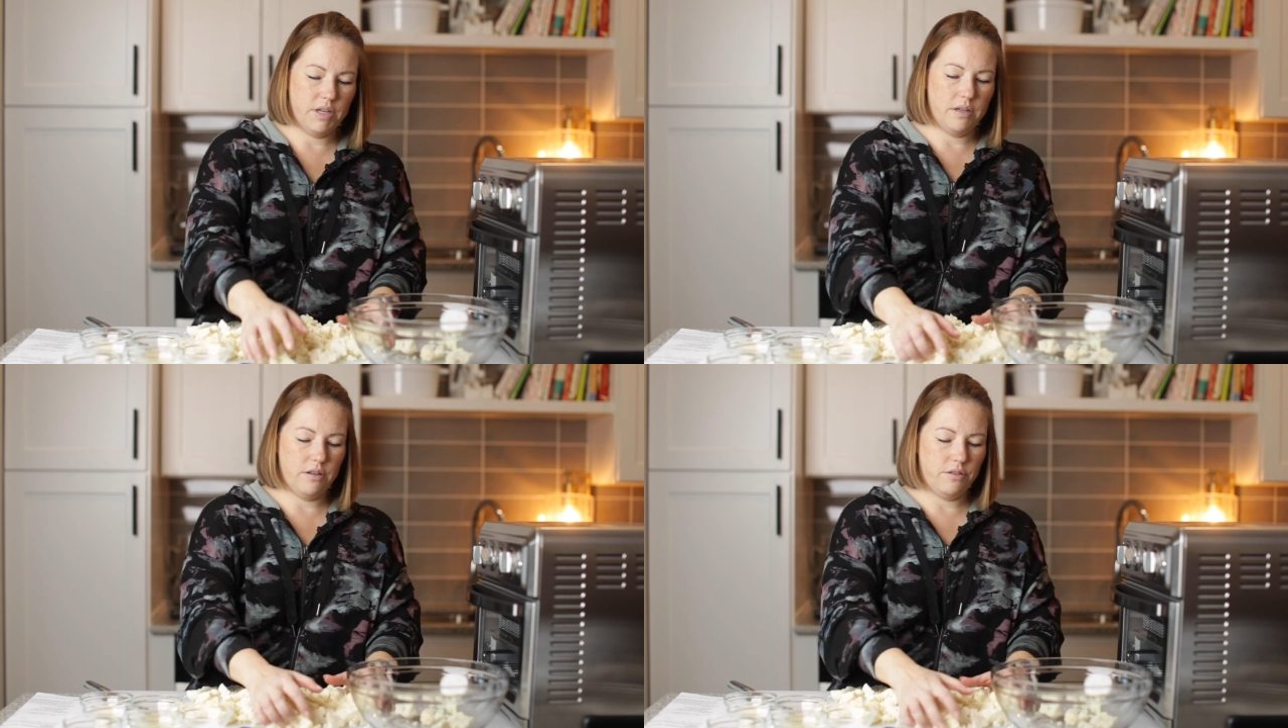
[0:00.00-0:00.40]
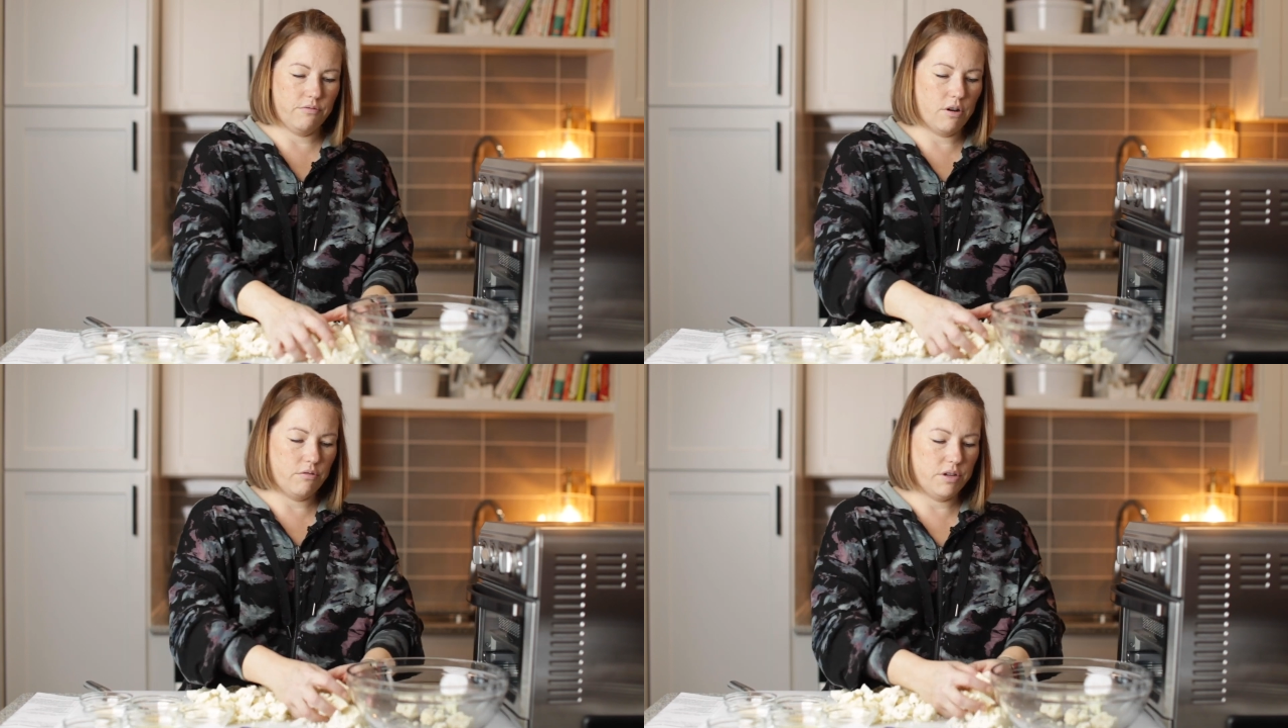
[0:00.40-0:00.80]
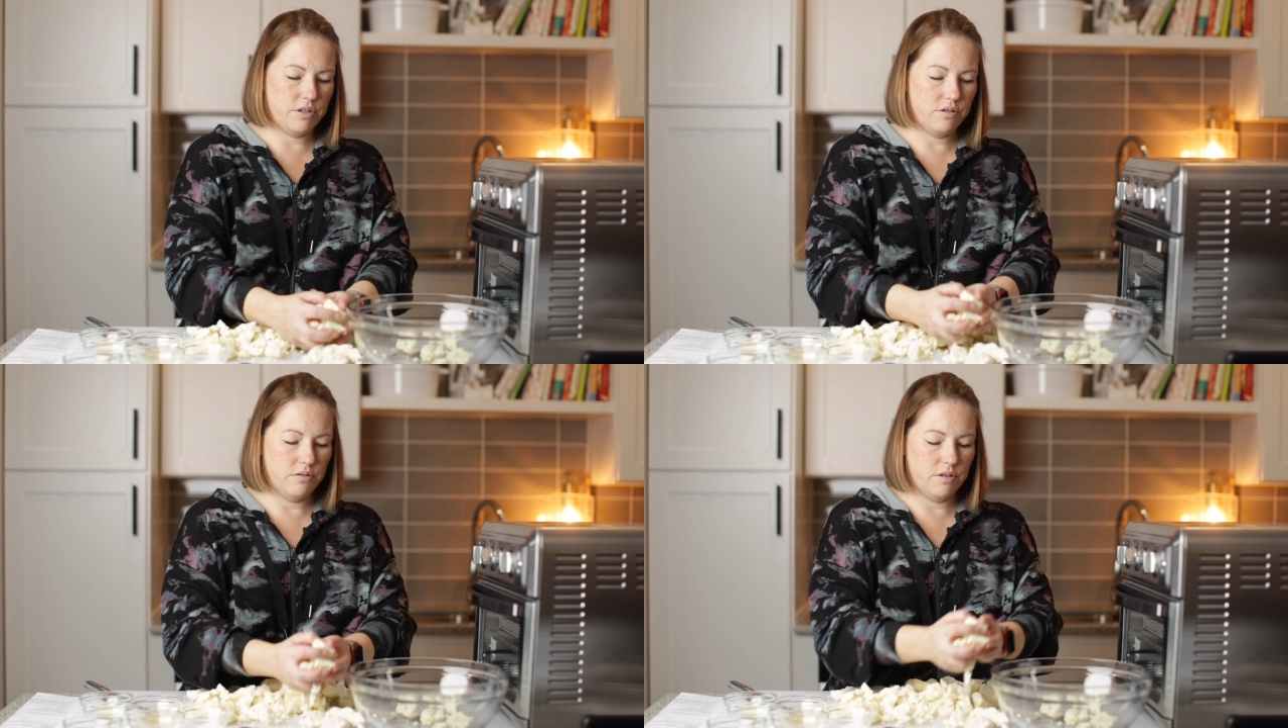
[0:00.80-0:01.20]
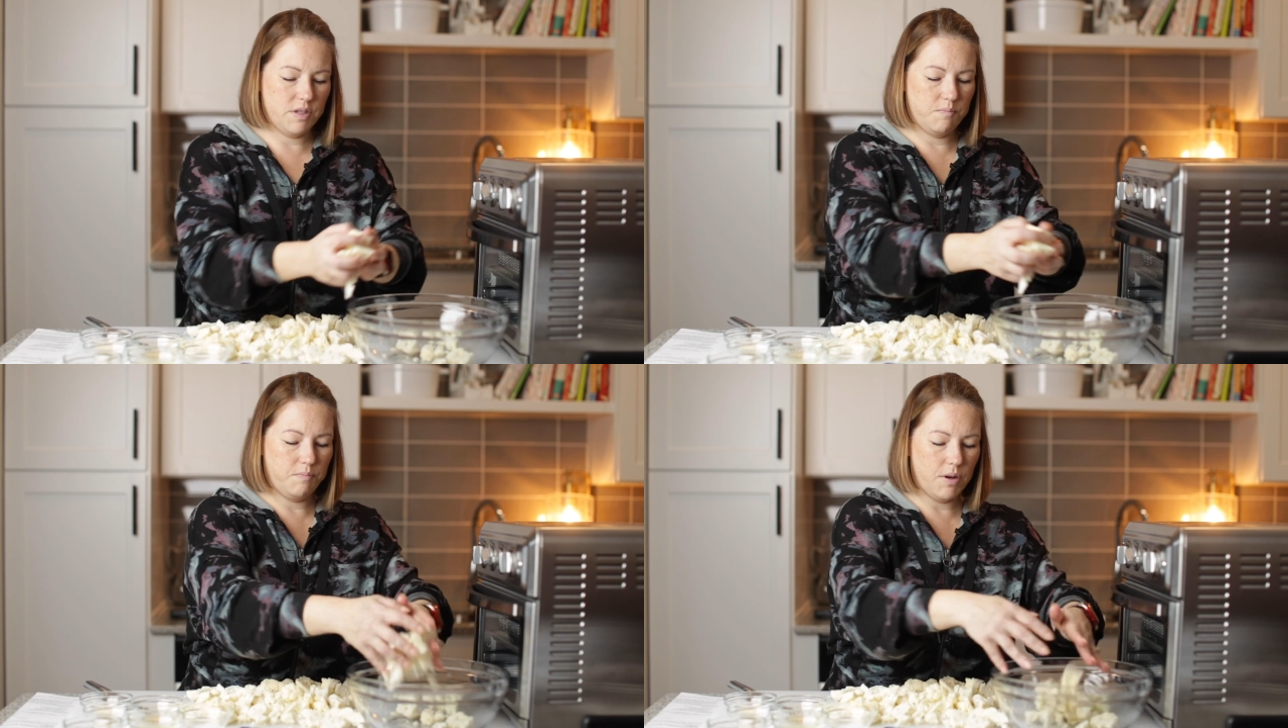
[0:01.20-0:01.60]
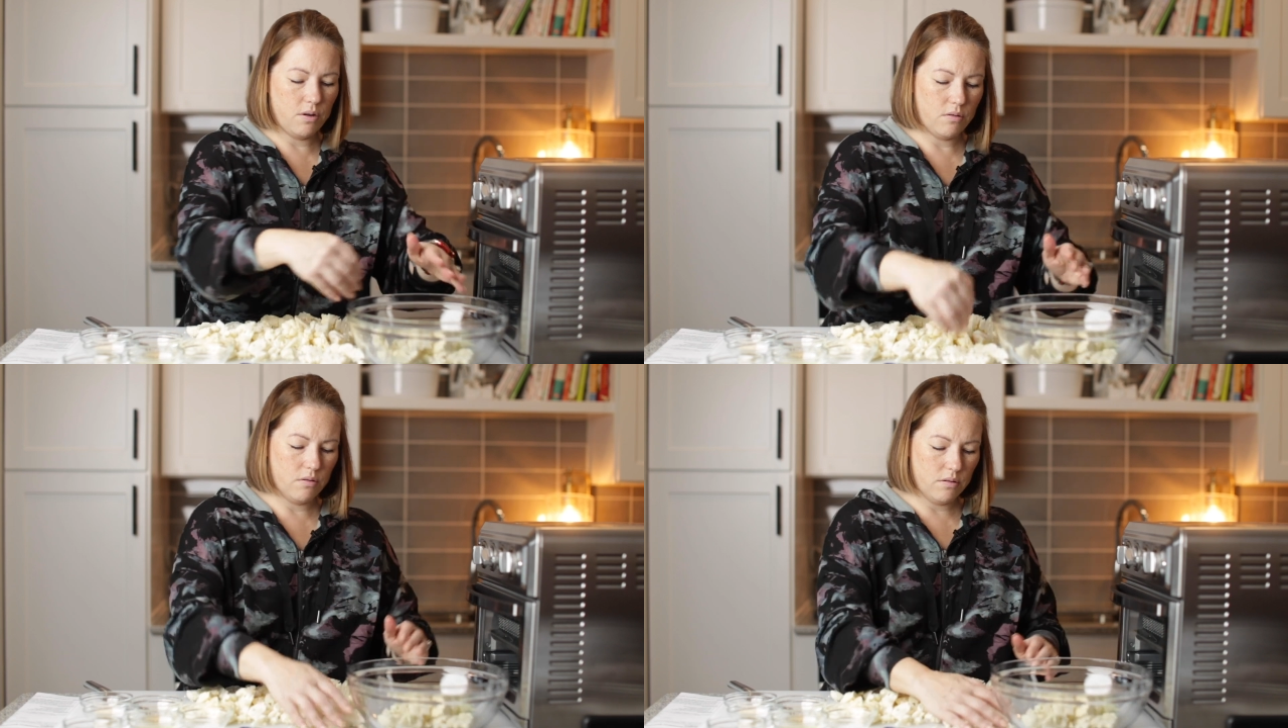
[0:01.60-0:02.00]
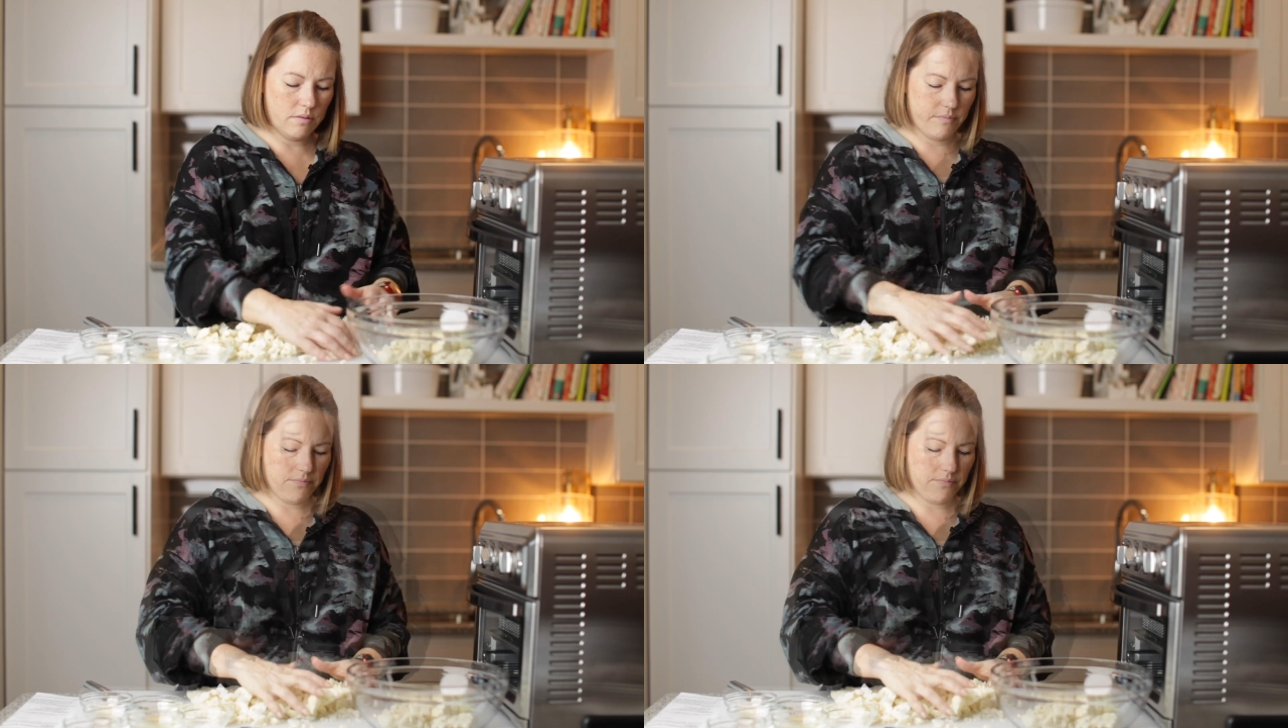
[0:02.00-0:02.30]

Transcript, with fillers: get it thrown into this bowl.